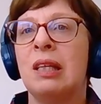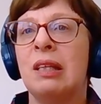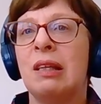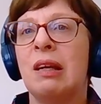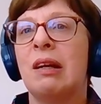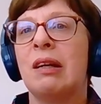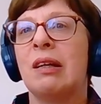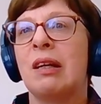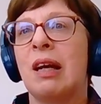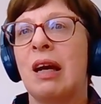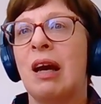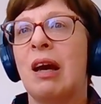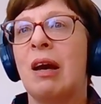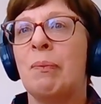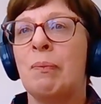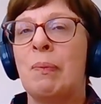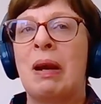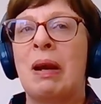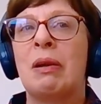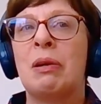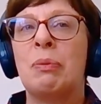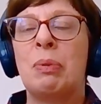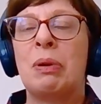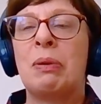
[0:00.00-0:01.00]
younger
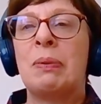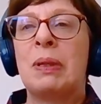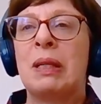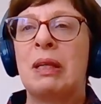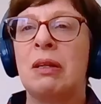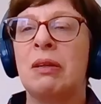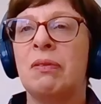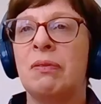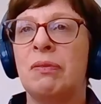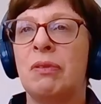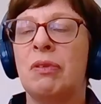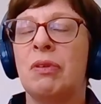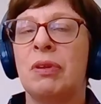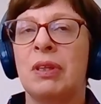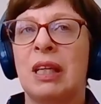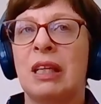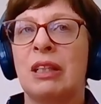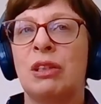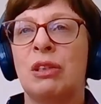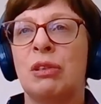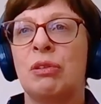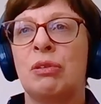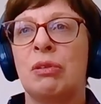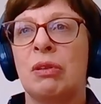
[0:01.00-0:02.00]
unmarried women who've not
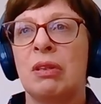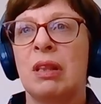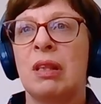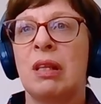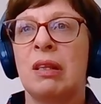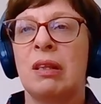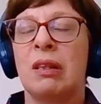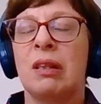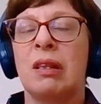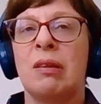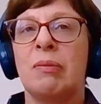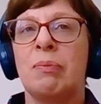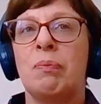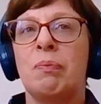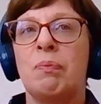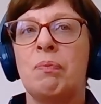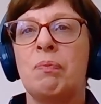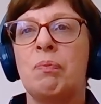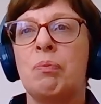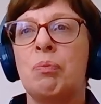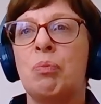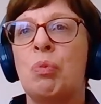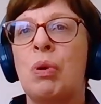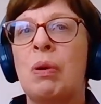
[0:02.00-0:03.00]
yet children, the
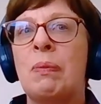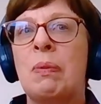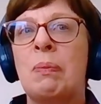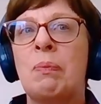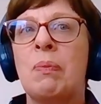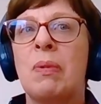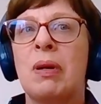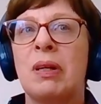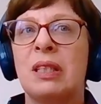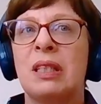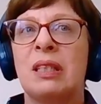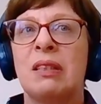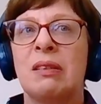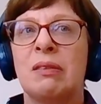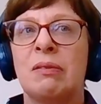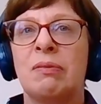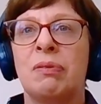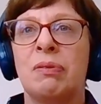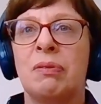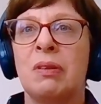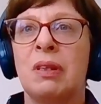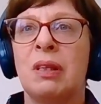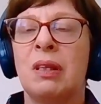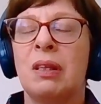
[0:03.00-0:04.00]
women might
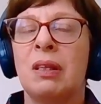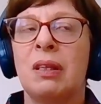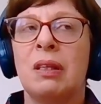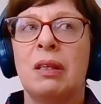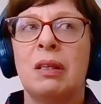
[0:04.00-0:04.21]
have